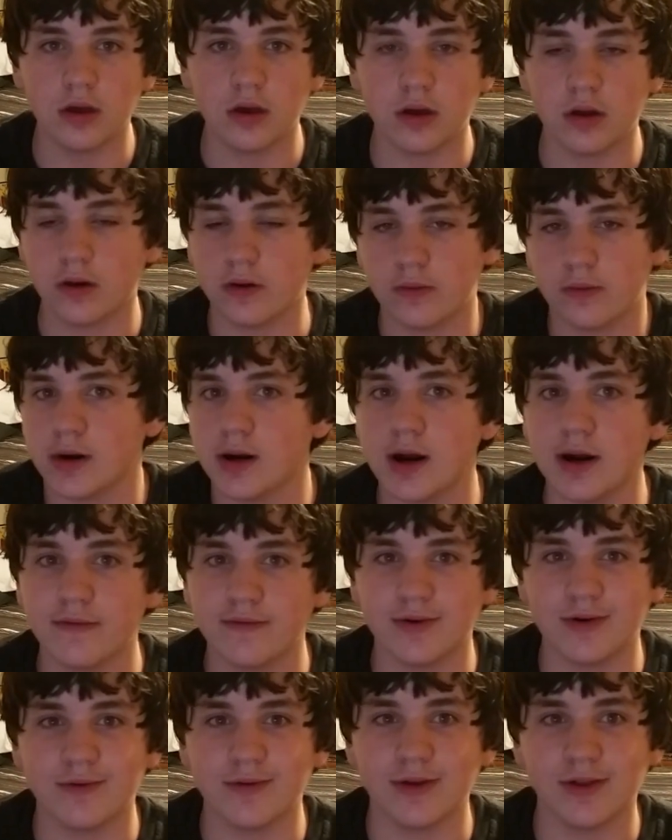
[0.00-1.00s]
or
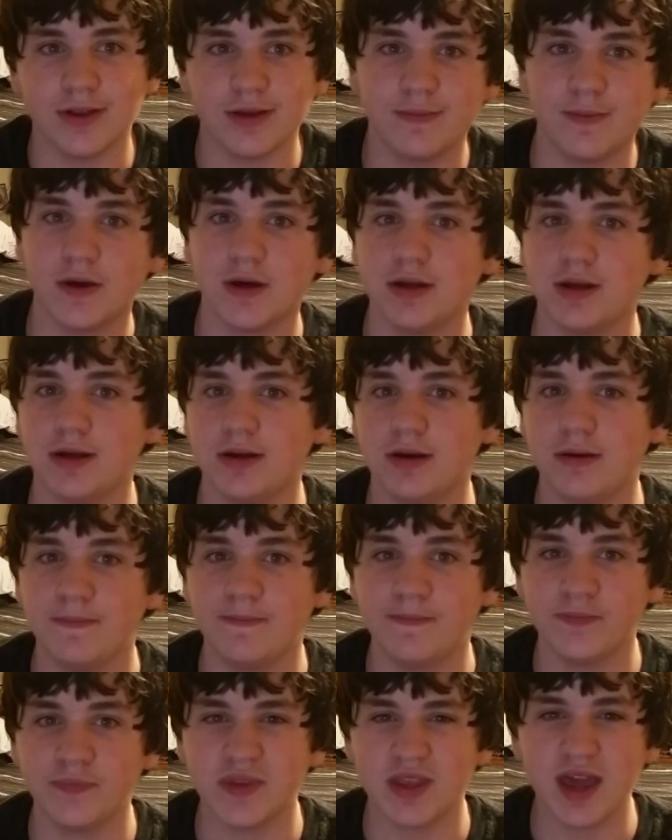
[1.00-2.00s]
wherever, really, but,
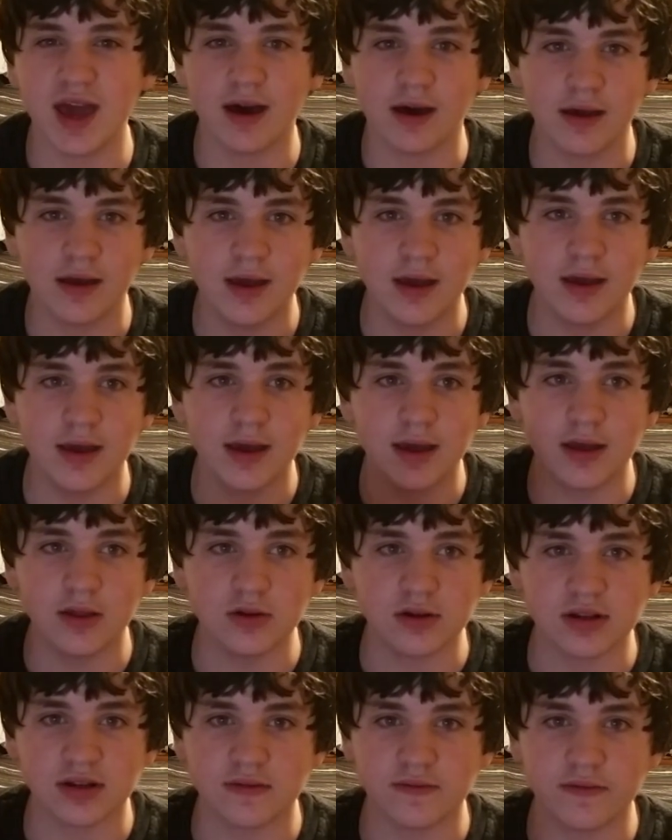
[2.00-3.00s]
yeah,
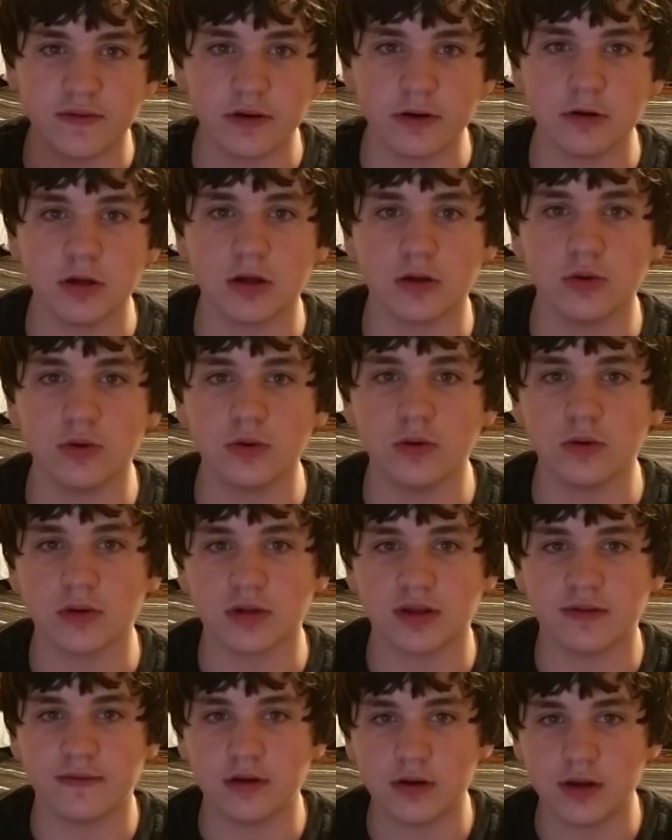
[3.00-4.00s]
it looks very cool,
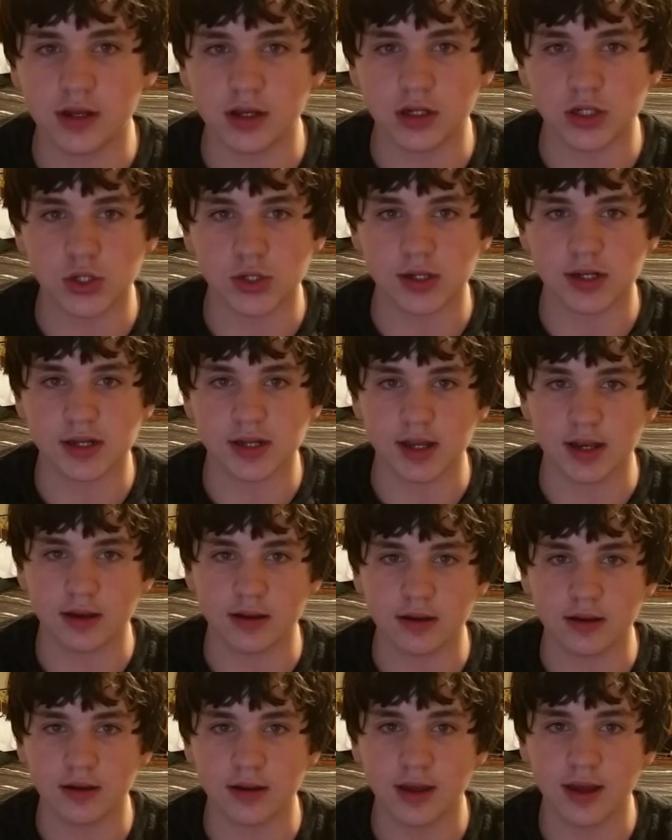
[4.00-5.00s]
looks very
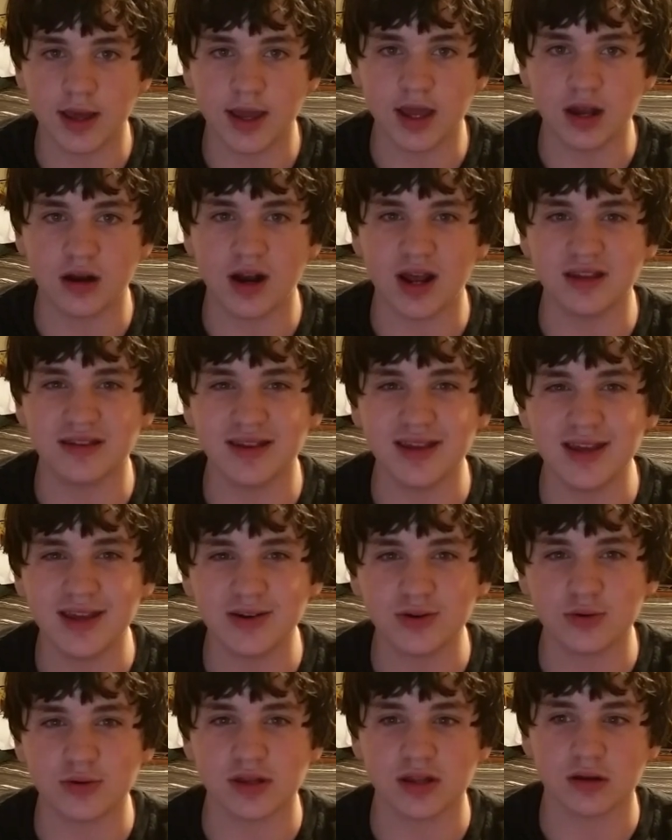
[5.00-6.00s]
interesting, and I say
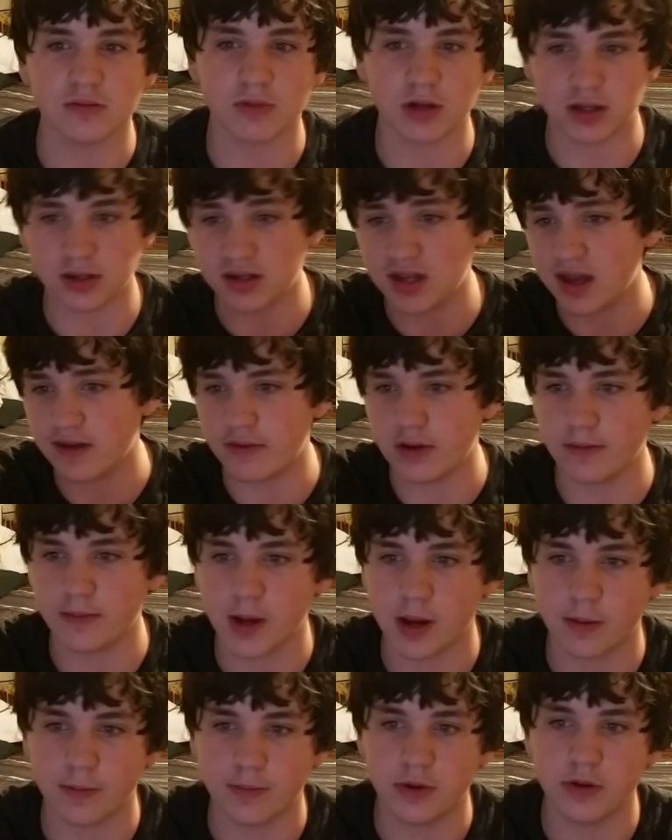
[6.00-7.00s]
interesting because I have it on
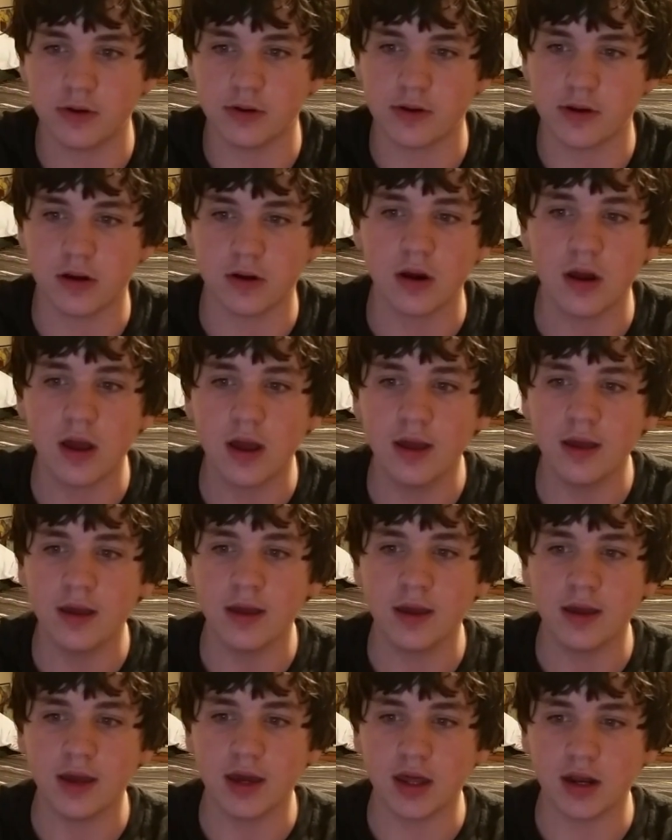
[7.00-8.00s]
my computer here,
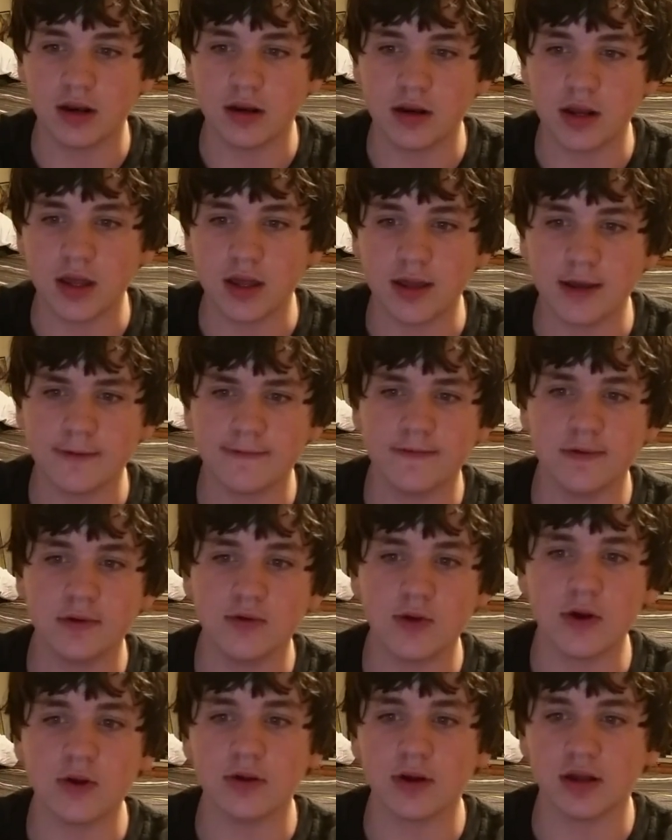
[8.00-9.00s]
and if
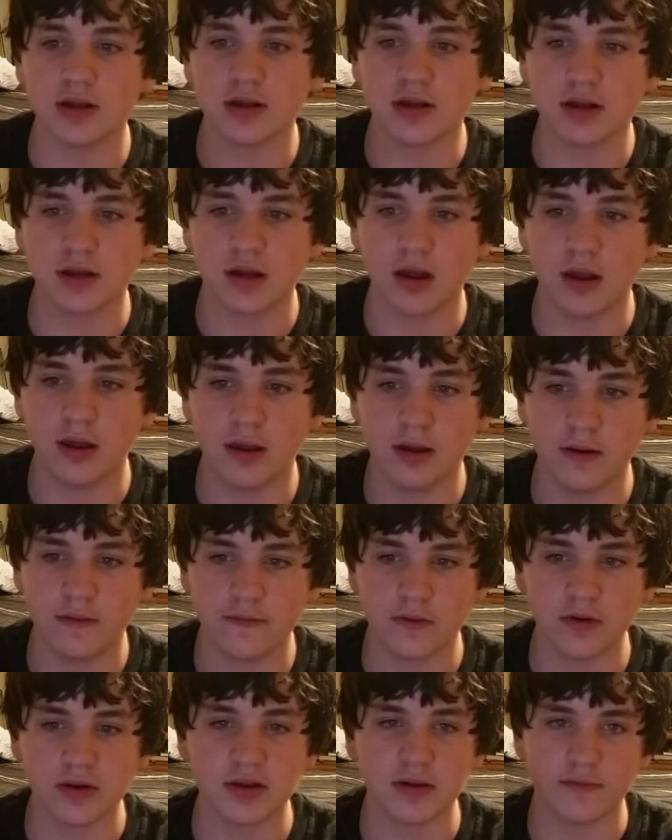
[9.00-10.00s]
you notice,
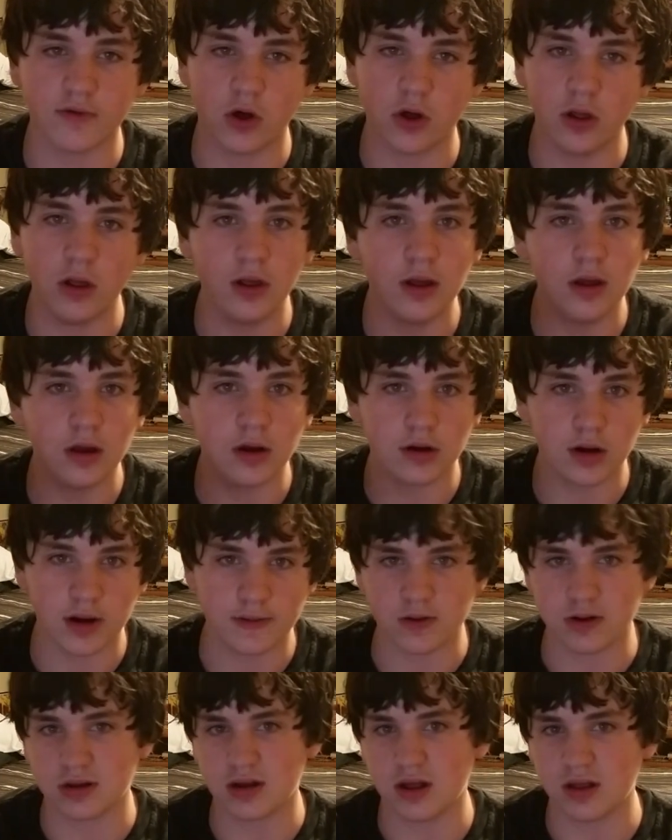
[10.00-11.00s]
first of all,
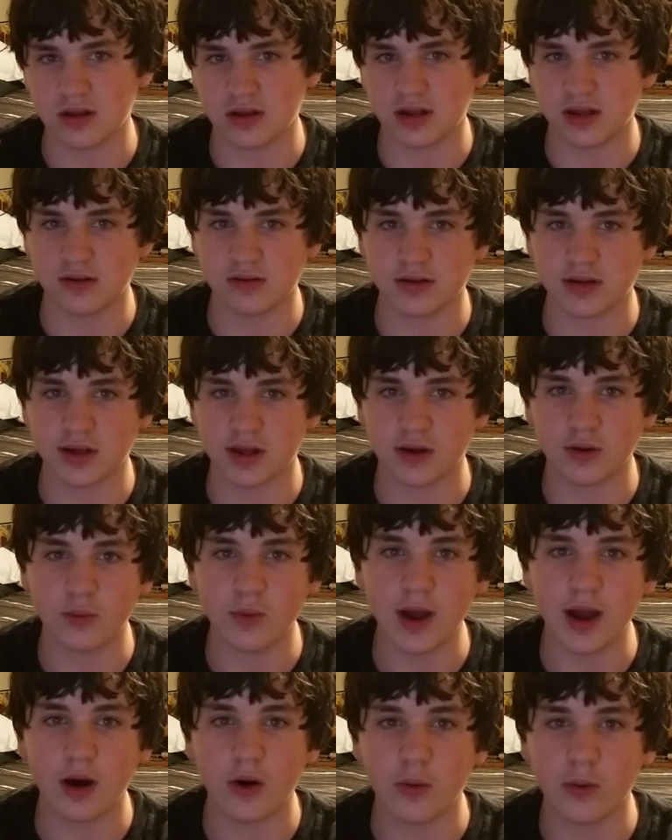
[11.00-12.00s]
when I first saw this, I was like,
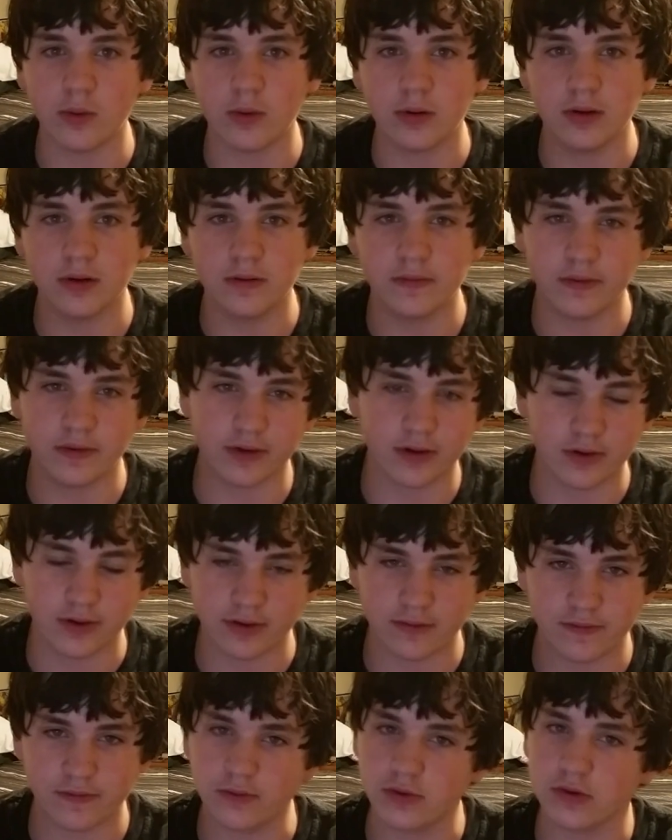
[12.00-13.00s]
wow. They're
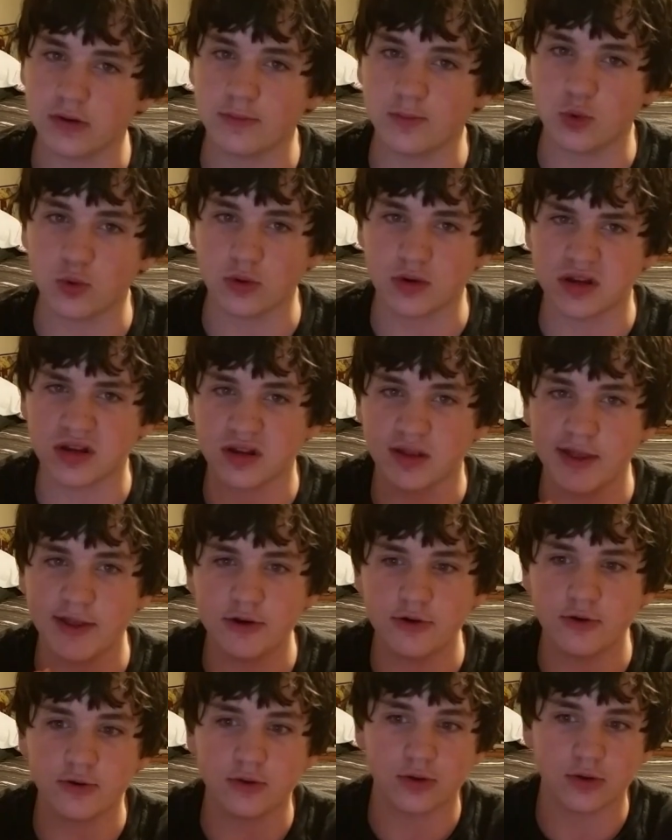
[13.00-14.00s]
going for a more
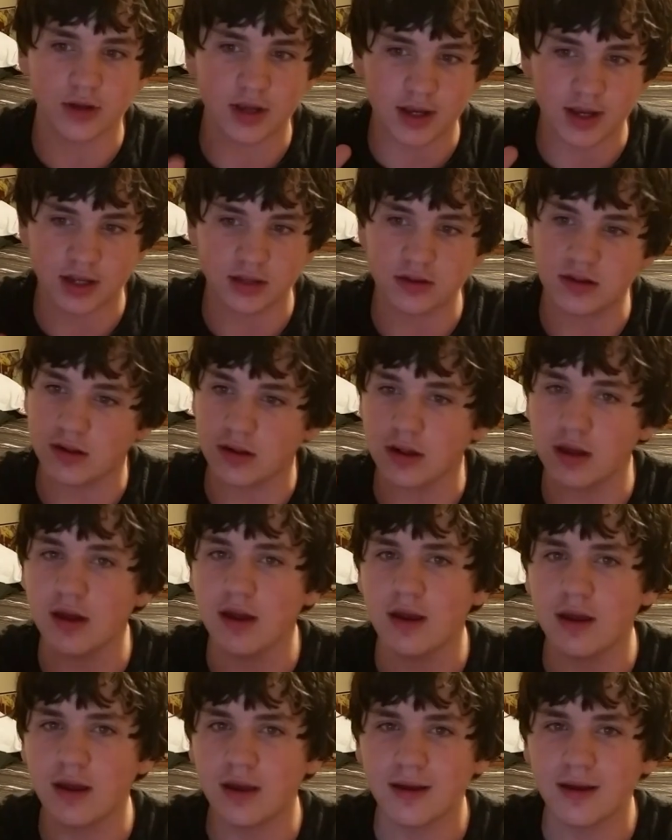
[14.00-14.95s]
slender-looking Godzilla.